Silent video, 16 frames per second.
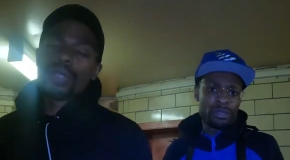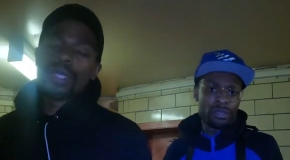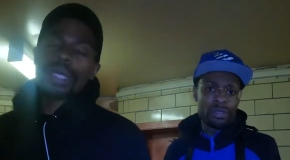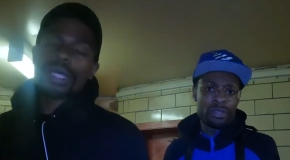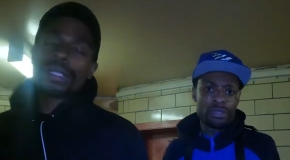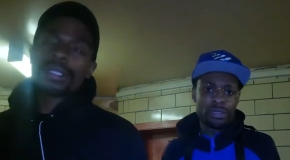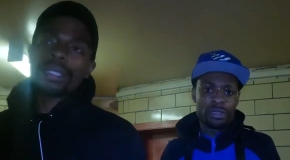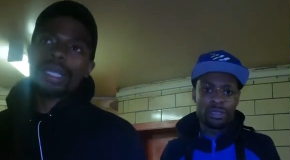Speaker 1: we
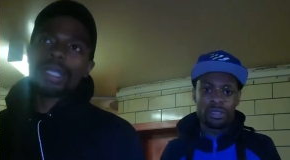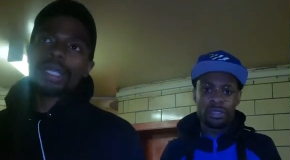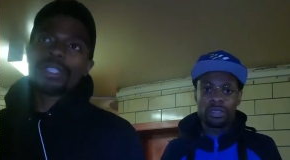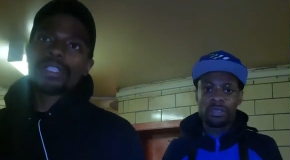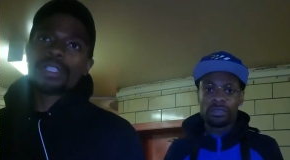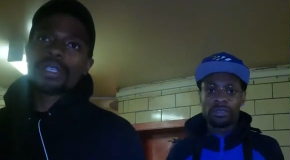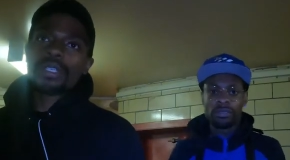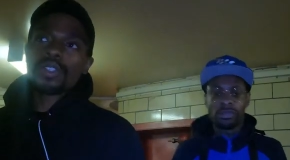not saying
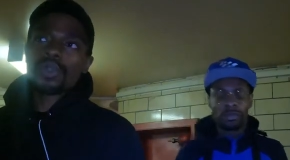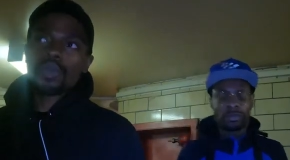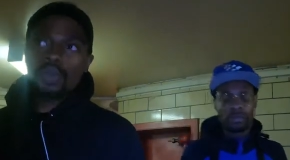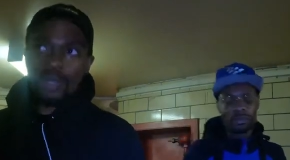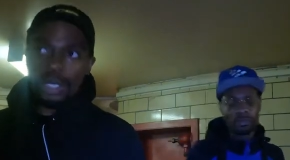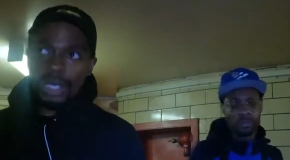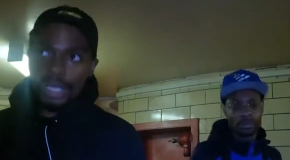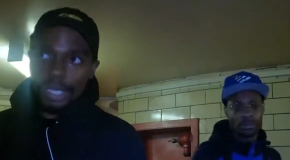shit
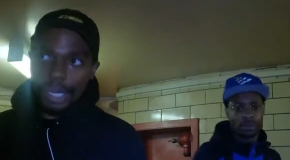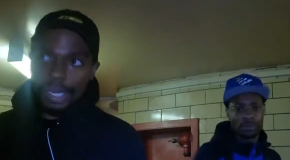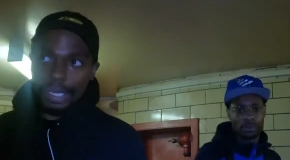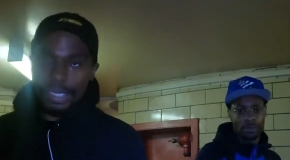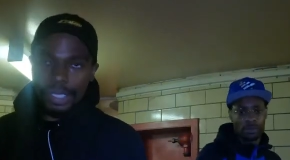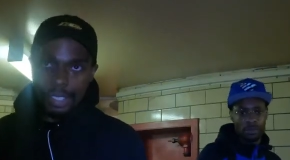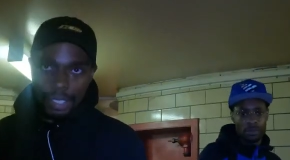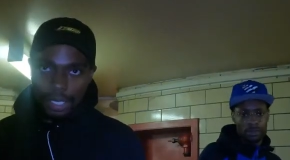sweet. Like
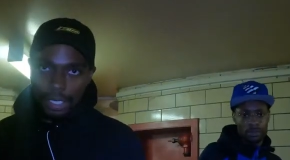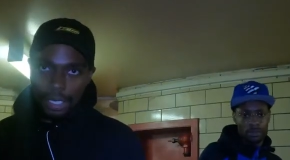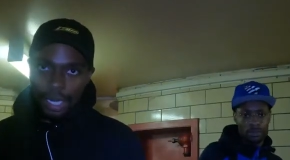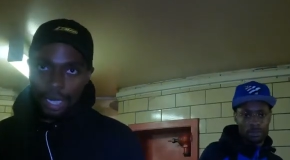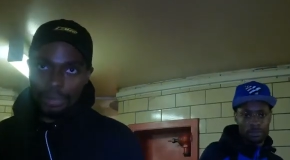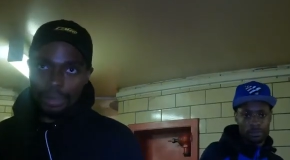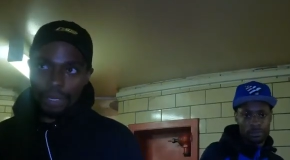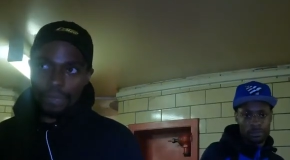I tell a
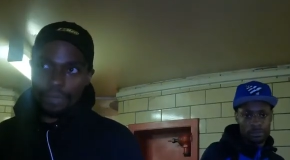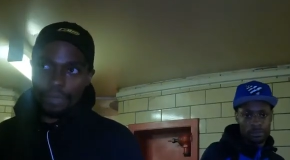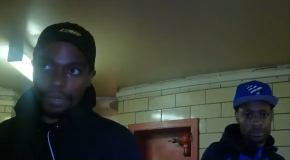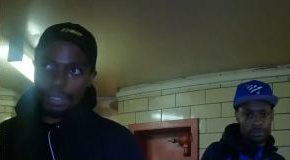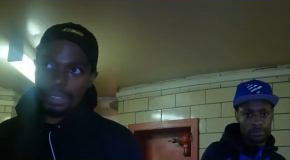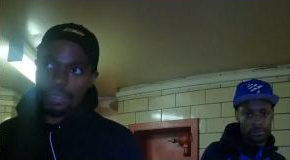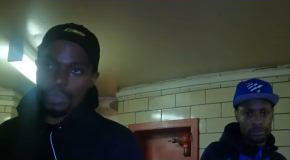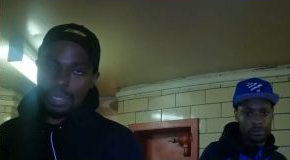lot of
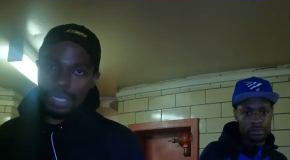motherfuckers, we